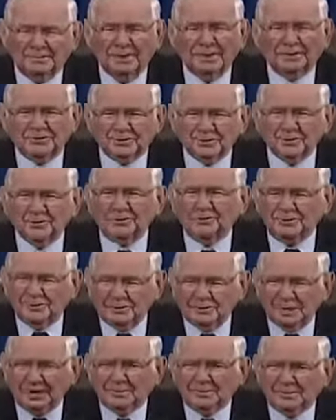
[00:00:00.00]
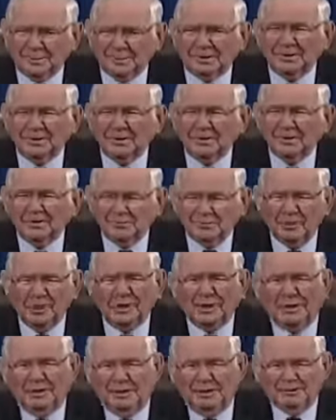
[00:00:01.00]
Make sure you keep it
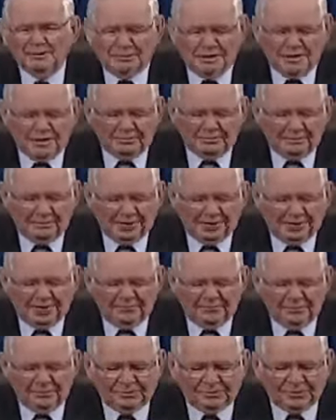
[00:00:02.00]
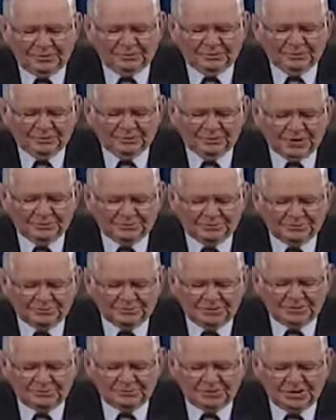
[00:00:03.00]
running as God would have you keep it. Chapter
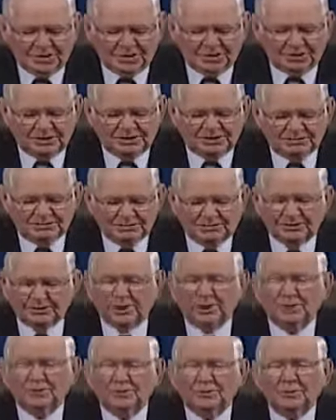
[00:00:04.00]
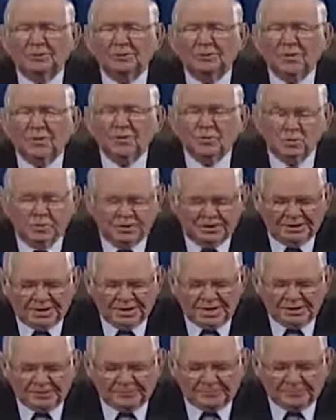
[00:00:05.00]
13, let's continue. When
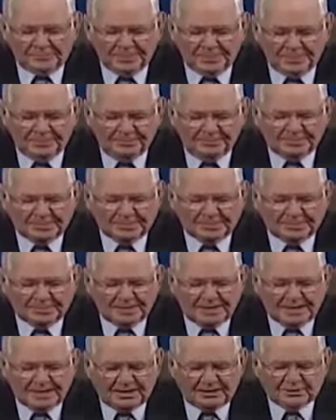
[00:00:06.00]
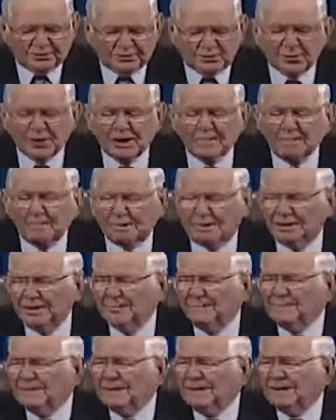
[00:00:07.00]
Ephraim spake
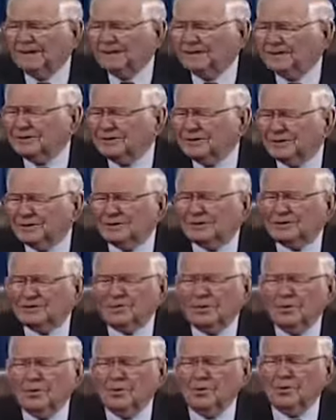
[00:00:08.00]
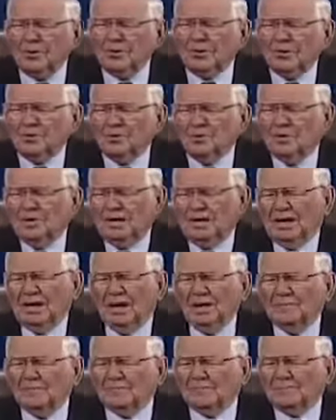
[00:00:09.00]
trembling, this, this is when, when
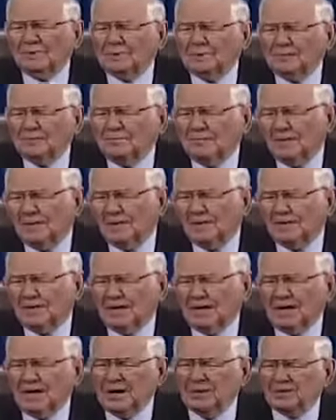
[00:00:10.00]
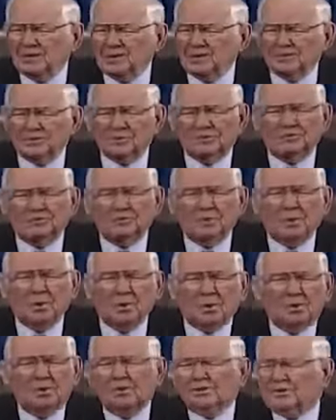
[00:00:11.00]
Ephraim in the Hebrew
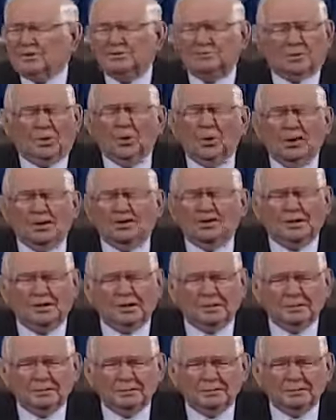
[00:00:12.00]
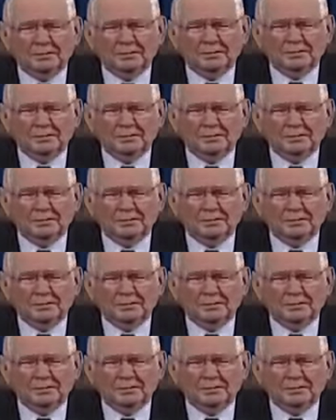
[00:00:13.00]
spoke with authority,